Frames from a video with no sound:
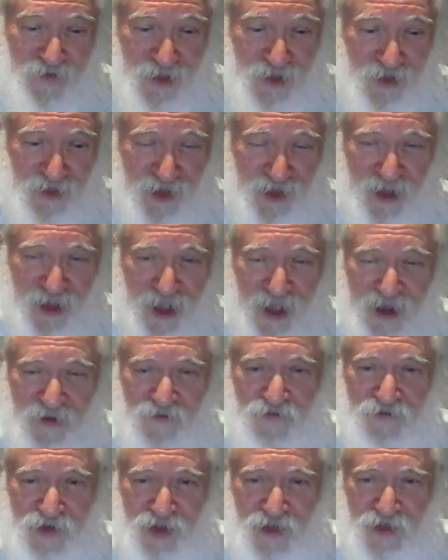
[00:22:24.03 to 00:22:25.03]
Everything,
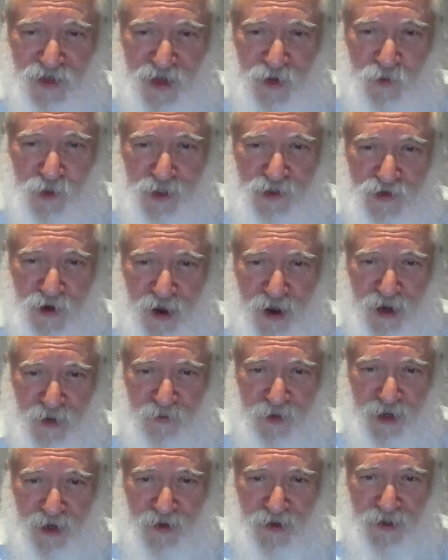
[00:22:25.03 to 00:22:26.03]
everything we
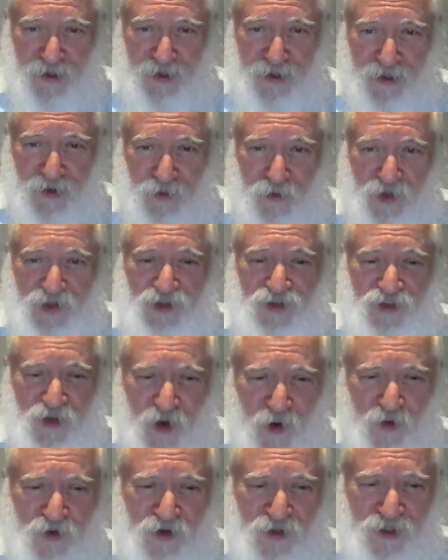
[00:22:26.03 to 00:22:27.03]
talk about was
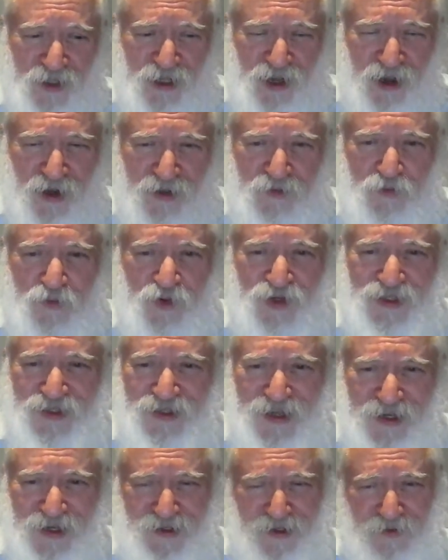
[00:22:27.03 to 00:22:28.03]
totally
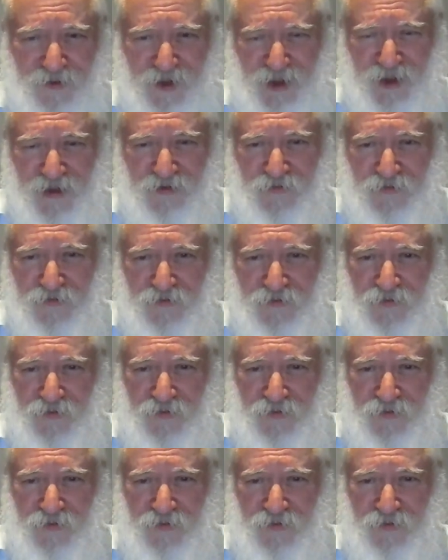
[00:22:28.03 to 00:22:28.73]
unpredictable.